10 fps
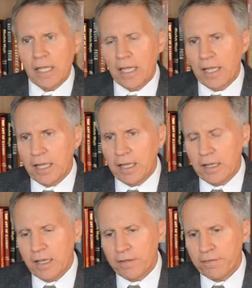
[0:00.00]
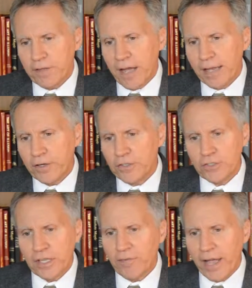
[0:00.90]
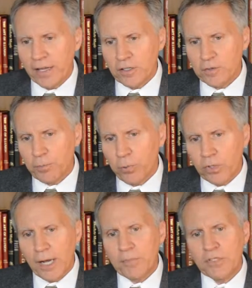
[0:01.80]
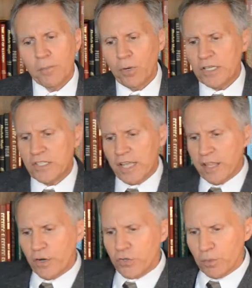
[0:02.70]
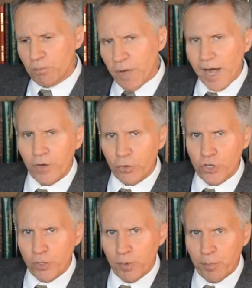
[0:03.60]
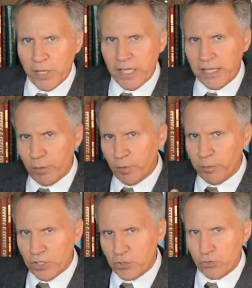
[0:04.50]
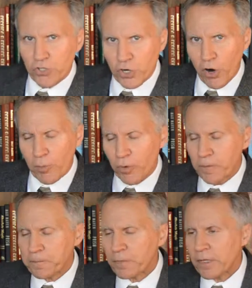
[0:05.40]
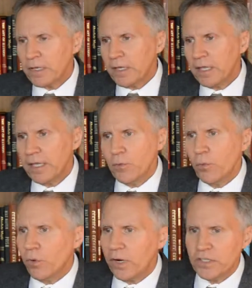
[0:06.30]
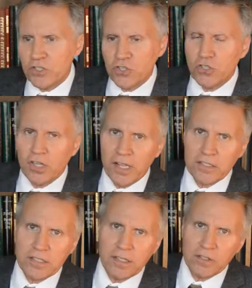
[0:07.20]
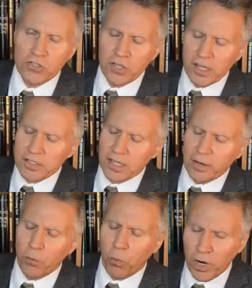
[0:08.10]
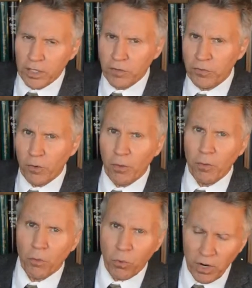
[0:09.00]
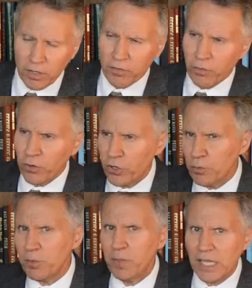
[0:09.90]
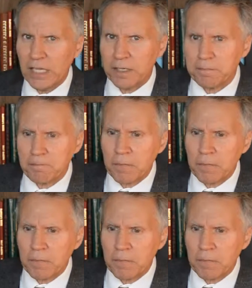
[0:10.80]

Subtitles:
If I could put up someone and say, here's a model human being, it would be George Goebel. He was just a wonderful, wonderful human being.